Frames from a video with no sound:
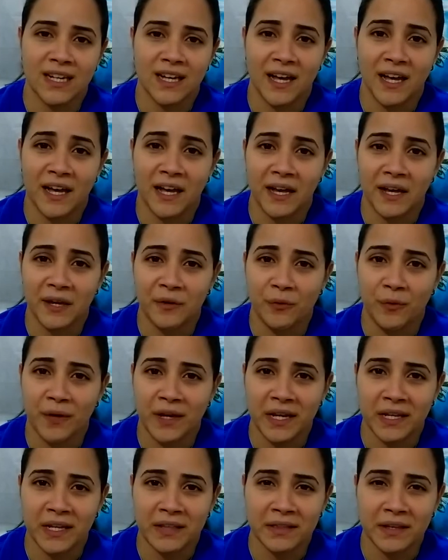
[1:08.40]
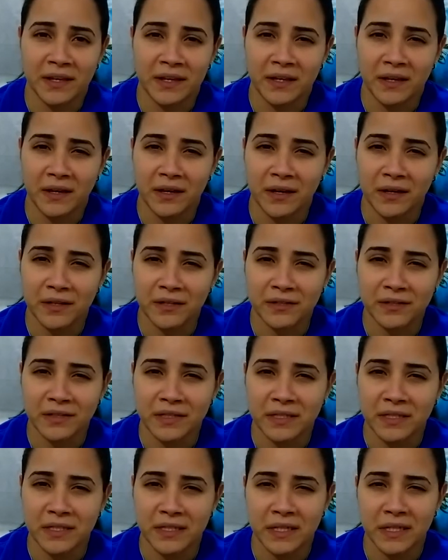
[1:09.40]
I weighed like
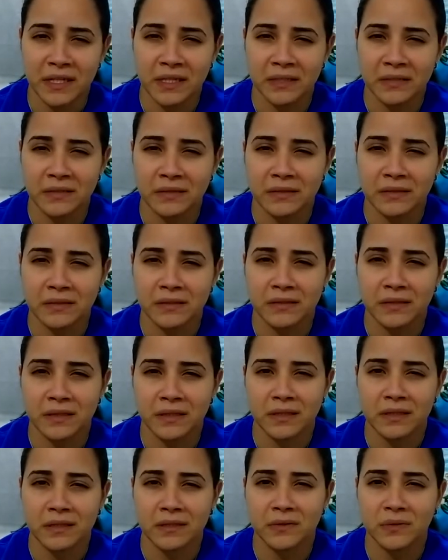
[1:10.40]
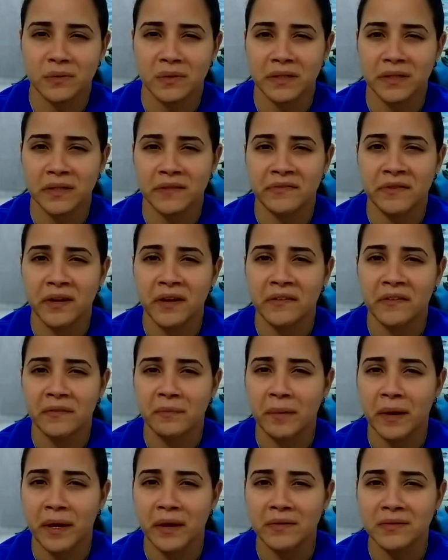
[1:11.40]
125
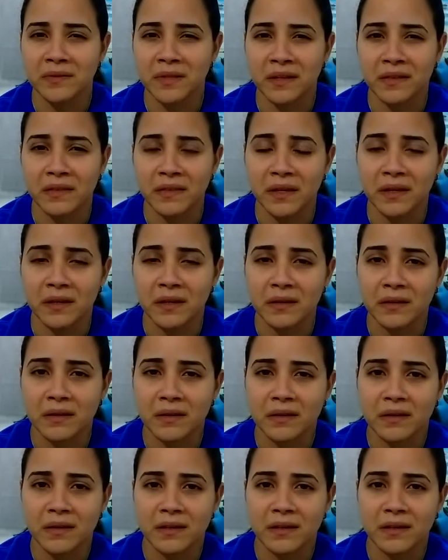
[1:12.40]
pounds, I think.